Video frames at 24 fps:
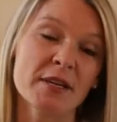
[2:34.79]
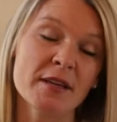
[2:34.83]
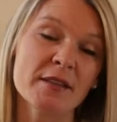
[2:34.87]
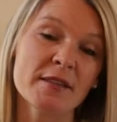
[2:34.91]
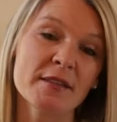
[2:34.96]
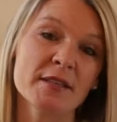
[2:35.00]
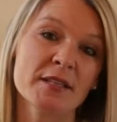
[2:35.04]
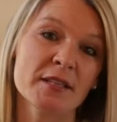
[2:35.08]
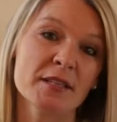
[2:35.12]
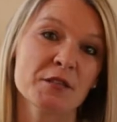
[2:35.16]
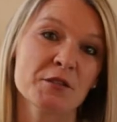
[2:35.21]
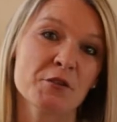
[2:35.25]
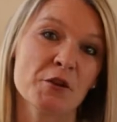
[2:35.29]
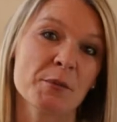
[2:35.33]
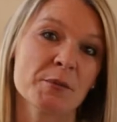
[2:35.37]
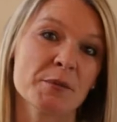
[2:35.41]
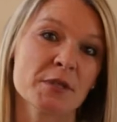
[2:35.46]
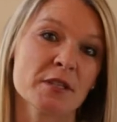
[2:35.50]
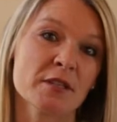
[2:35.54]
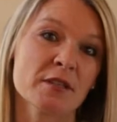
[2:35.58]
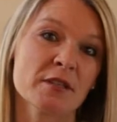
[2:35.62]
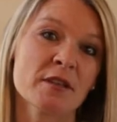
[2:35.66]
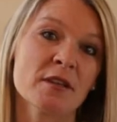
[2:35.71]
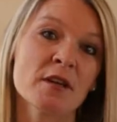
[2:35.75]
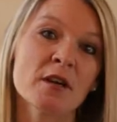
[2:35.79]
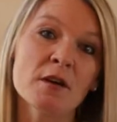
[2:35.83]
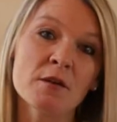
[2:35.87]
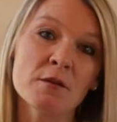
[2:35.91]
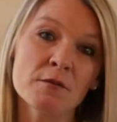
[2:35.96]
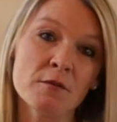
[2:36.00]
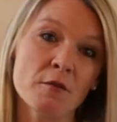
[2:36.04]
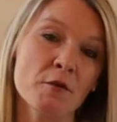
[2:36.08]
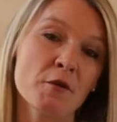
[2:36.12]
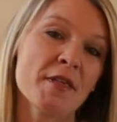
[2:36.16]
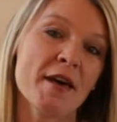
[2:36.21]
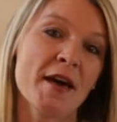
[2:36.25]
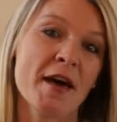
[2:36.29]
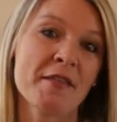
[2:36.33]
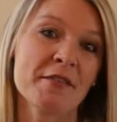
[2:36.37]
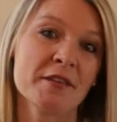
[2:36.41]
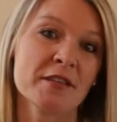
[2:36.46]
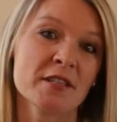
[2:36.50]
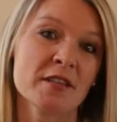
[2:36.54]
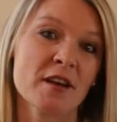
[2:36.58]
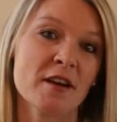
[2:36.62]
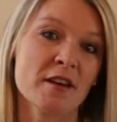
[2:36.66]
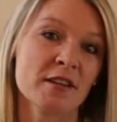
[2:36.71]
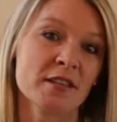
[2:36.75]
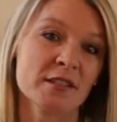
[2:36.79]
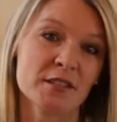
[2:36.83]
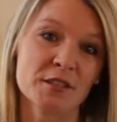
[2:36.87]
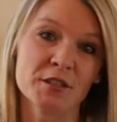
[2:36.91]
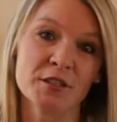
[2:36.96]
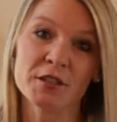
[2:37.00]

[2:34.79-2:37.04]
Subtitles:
in the description for the other tart.